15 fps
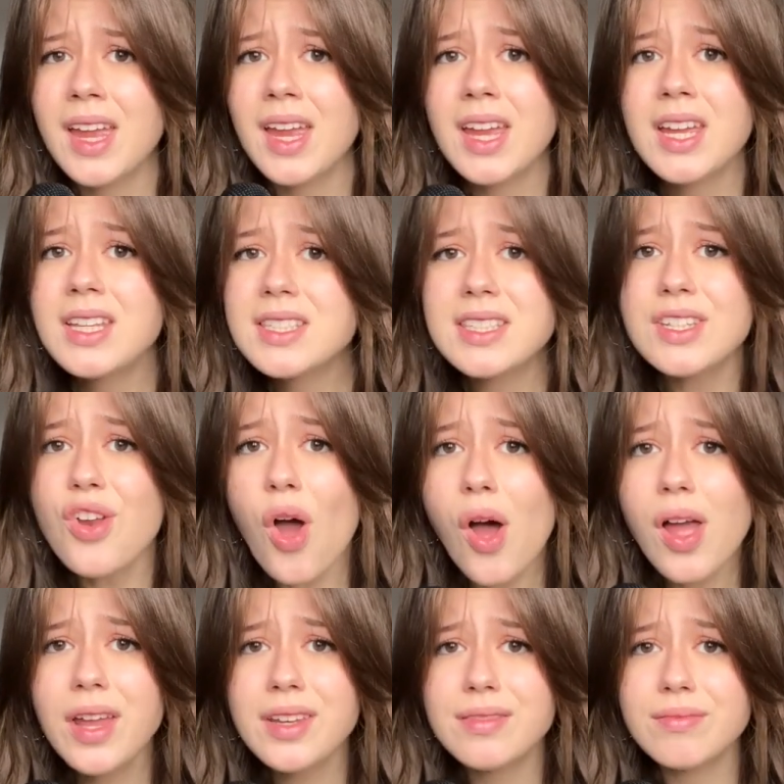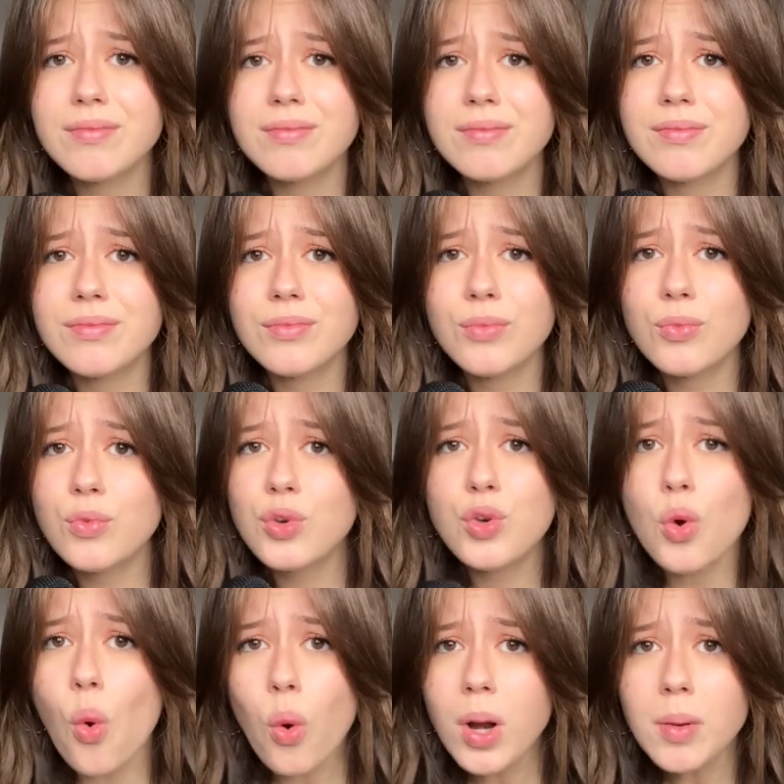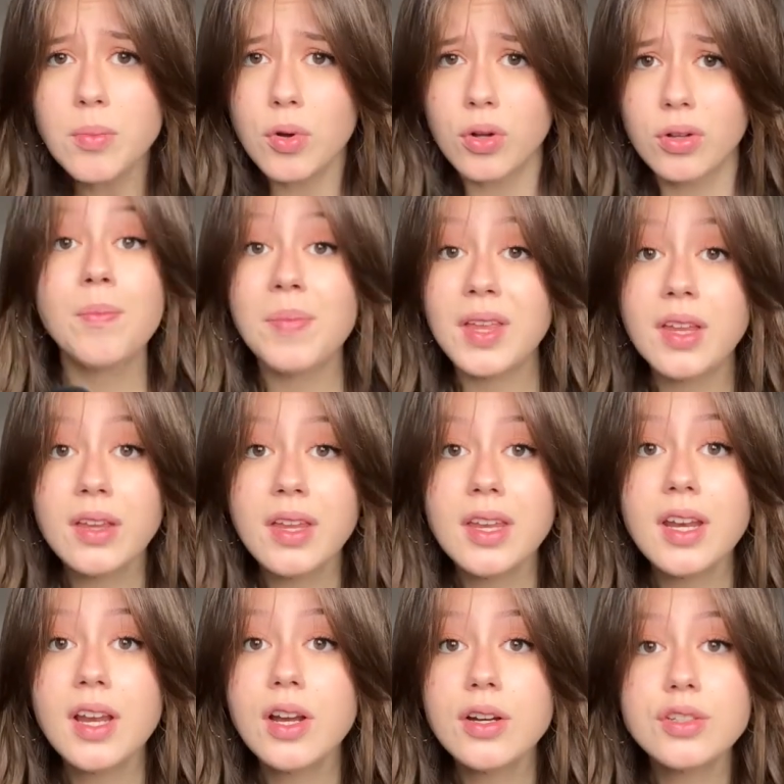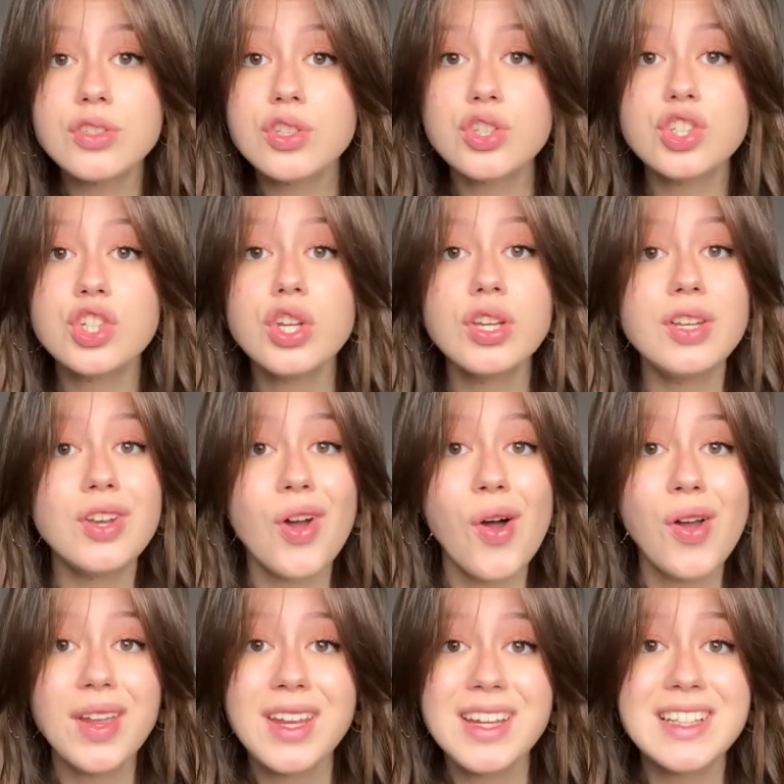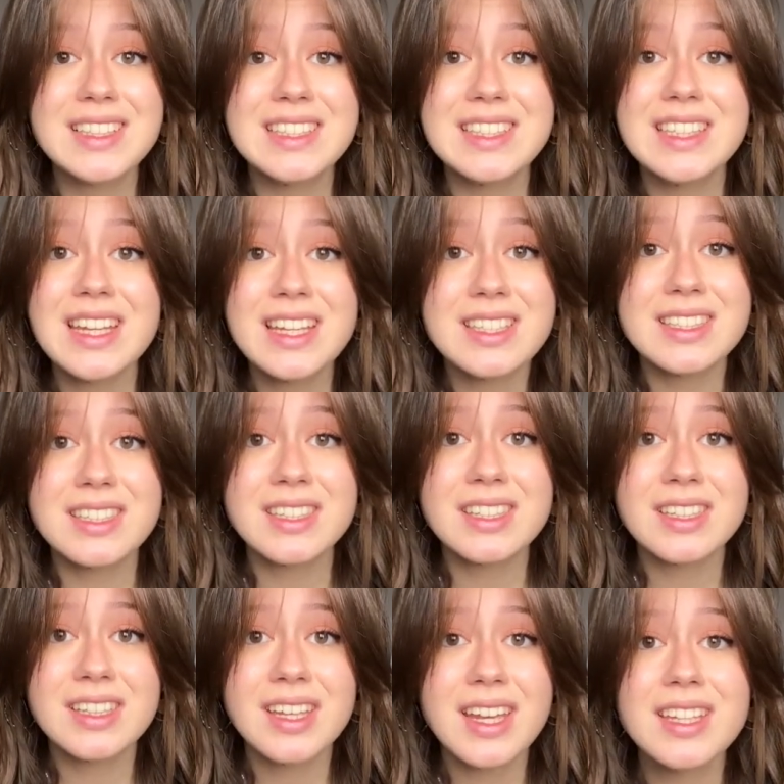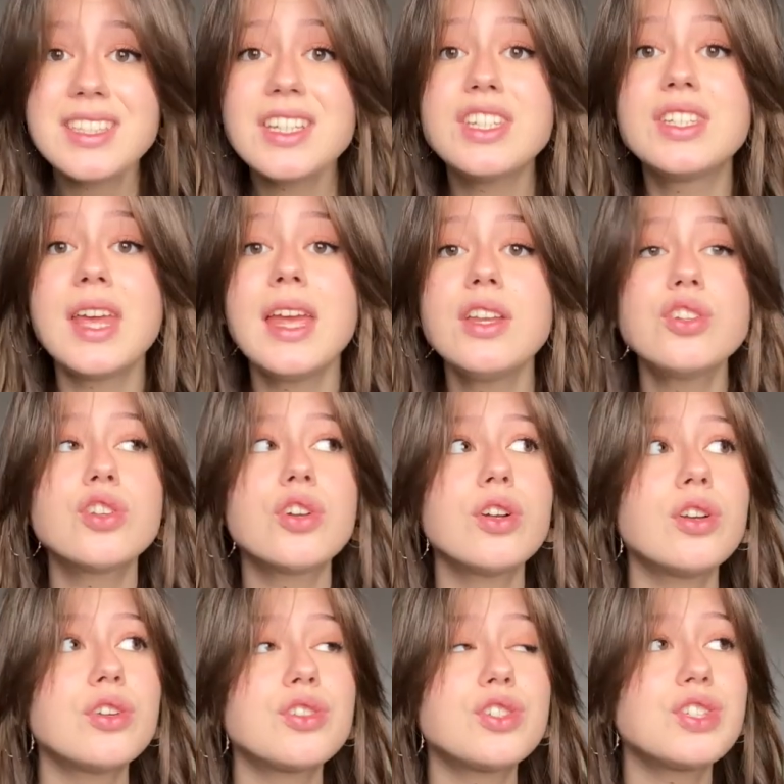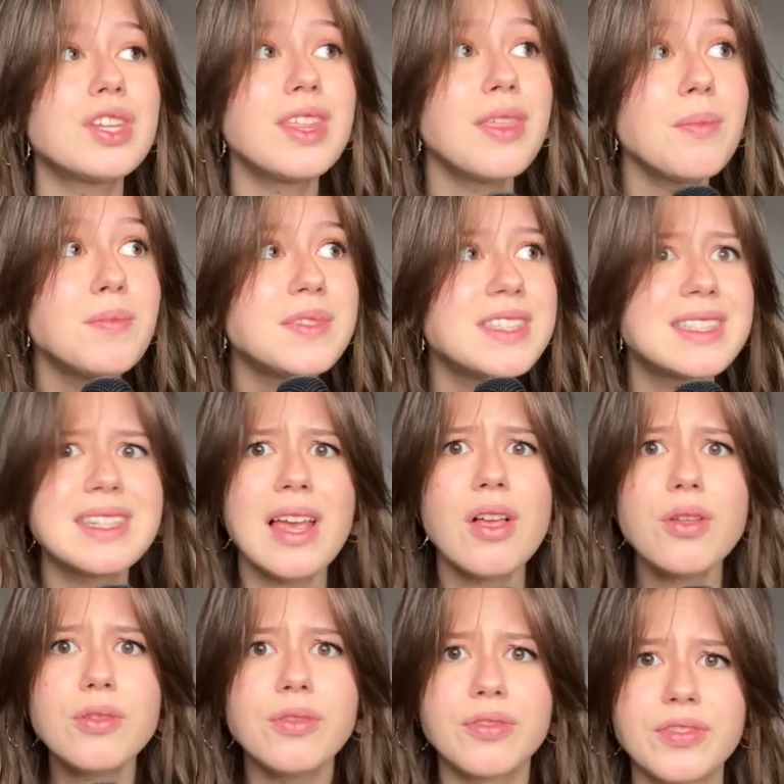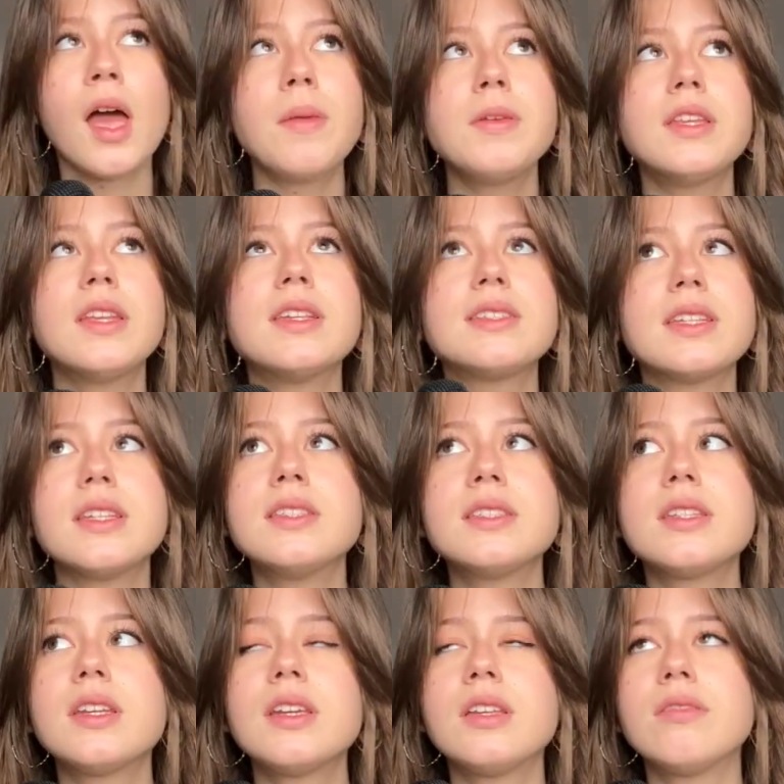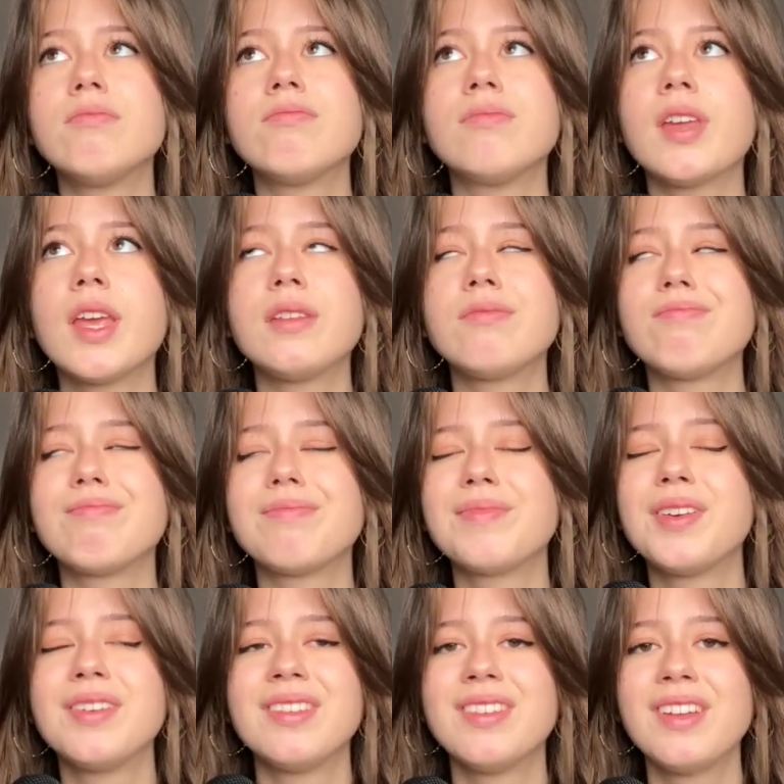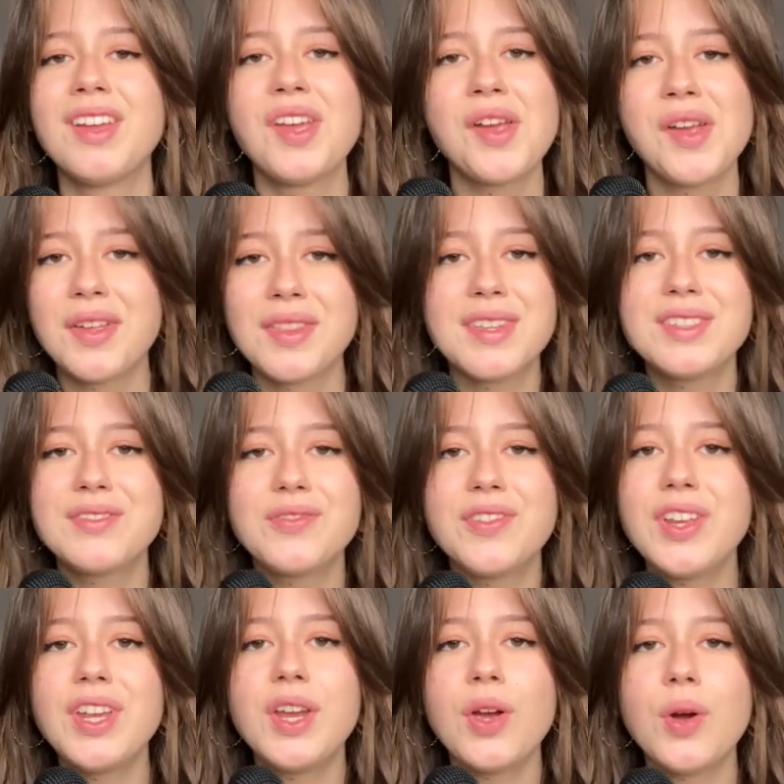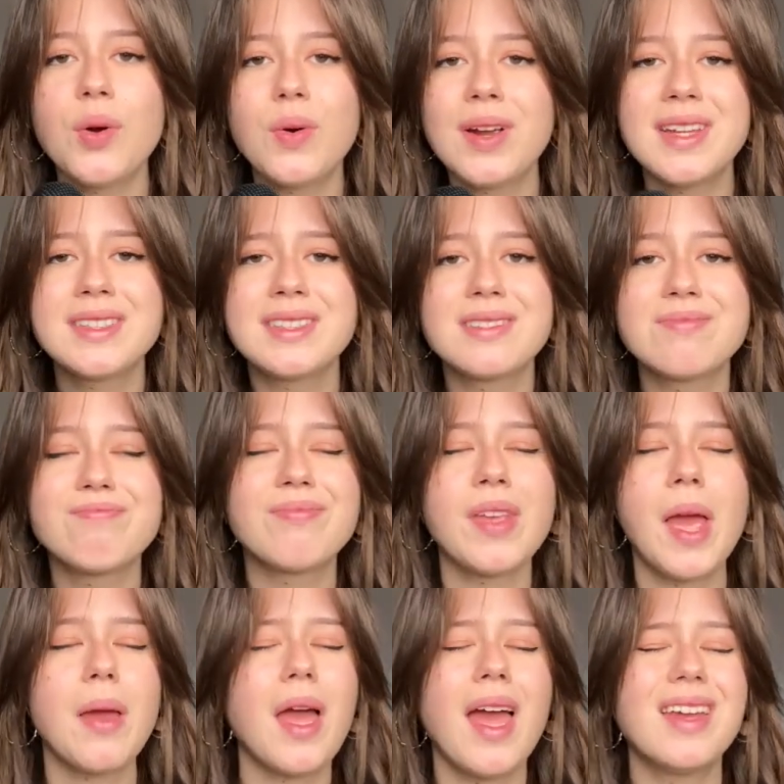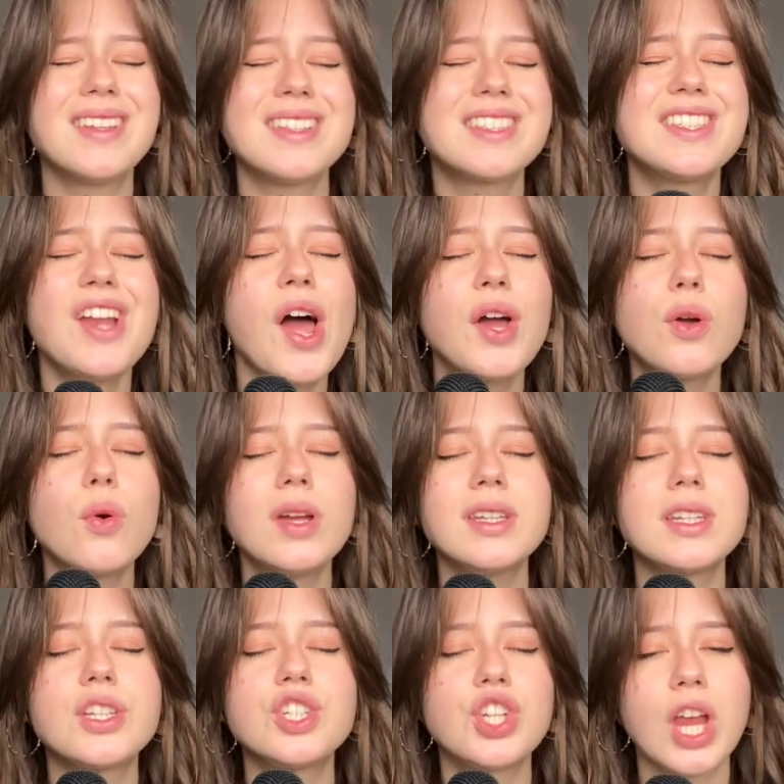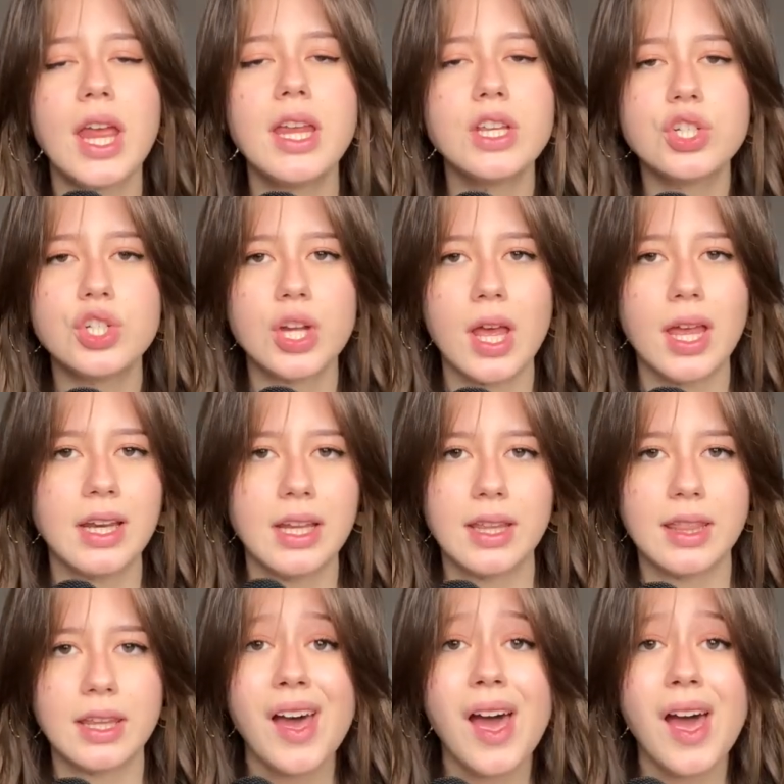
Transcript: it's not normal. Billionaires should not exist. It's a danger to themselves. I mean, this incident and this video, it's not going to change anything.